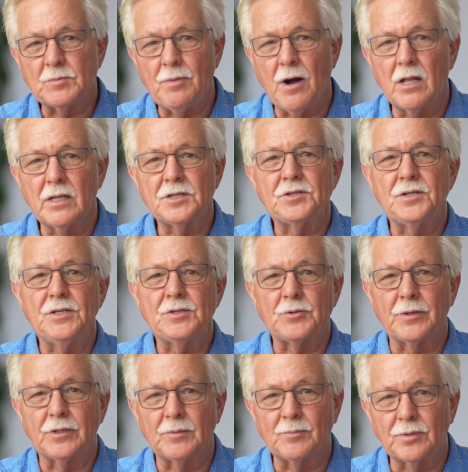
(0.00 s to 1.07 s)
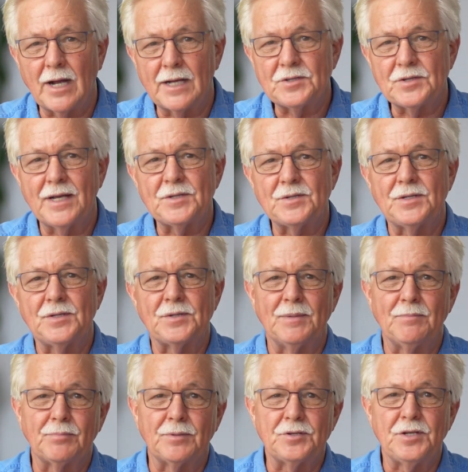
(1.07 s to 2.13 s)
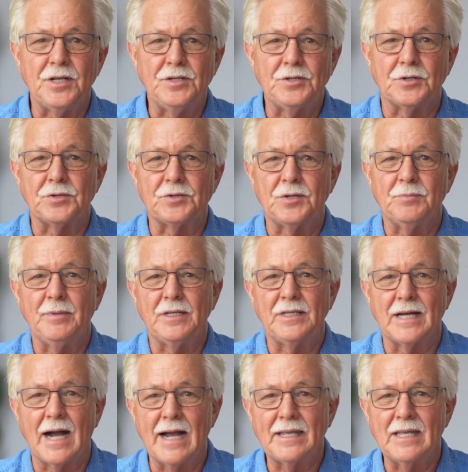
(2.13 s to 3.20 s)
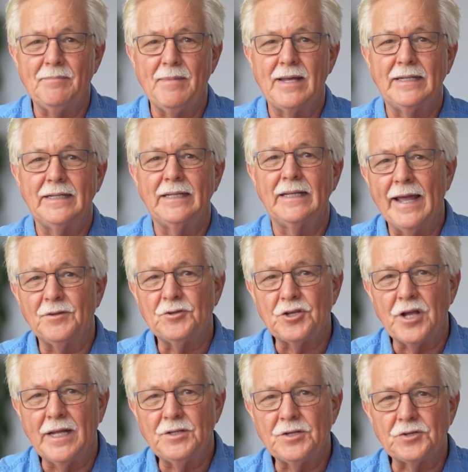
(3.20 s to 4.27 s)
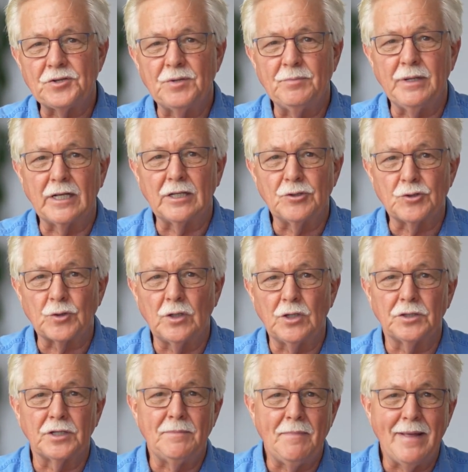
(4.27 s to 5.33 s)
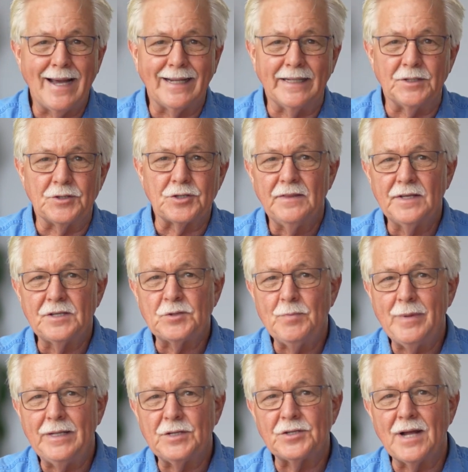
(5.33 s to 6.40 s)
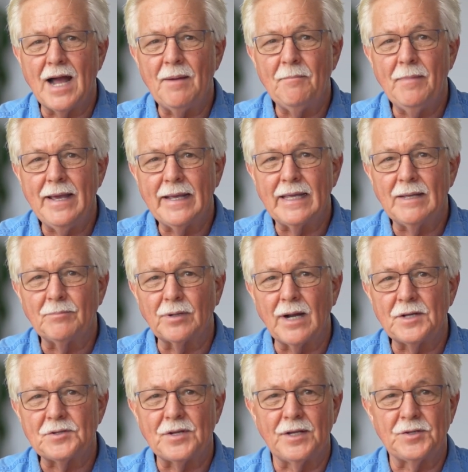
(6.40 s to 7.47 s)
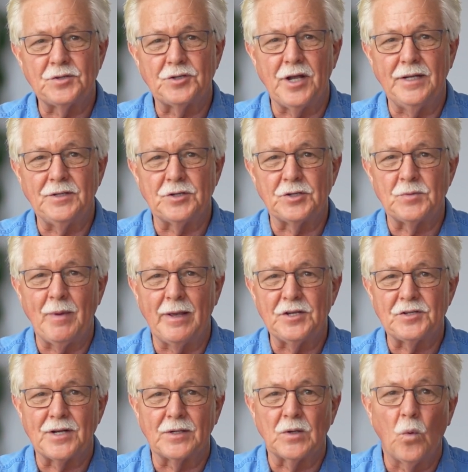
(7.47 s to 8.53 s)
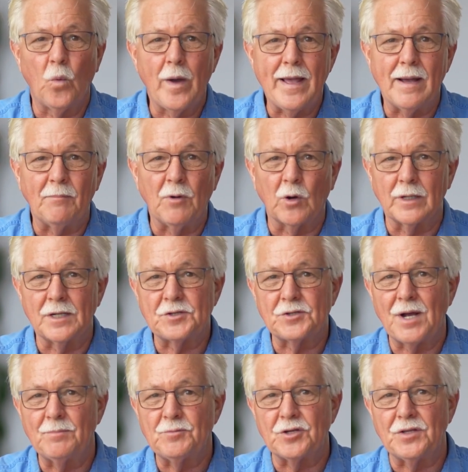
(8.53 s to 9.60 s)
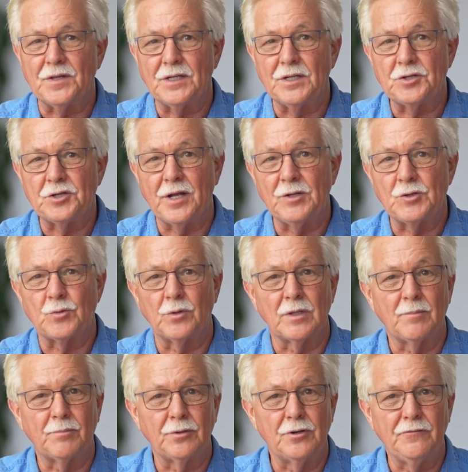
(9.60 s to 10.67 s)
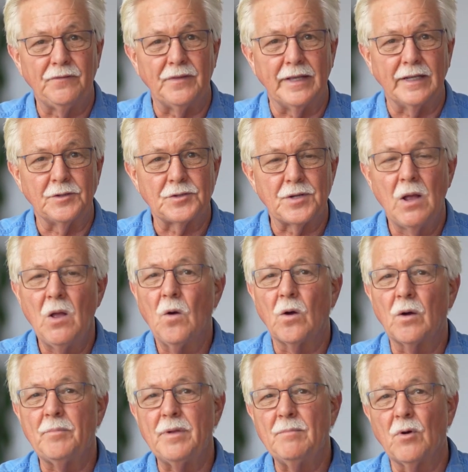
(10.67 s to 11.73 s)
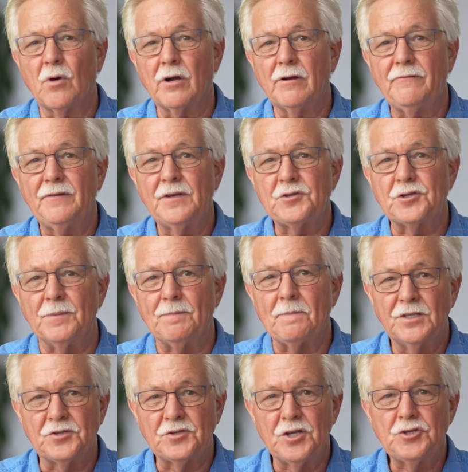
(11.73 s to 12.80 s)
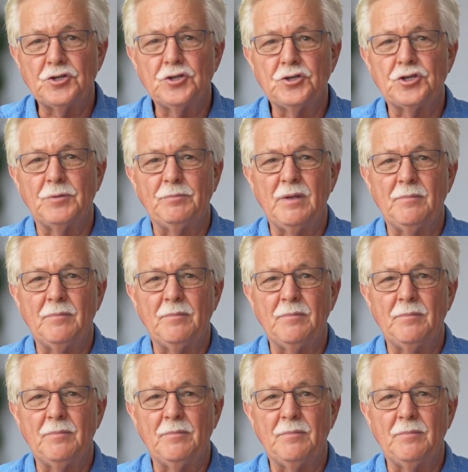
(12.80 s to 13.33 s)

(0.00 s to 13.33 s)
policies, critical processes, and procedures to be documented and changes to be controlled and managed. This means not making process changes based on a whim or assumption that a change will improve things or be more efficient. Decisions should be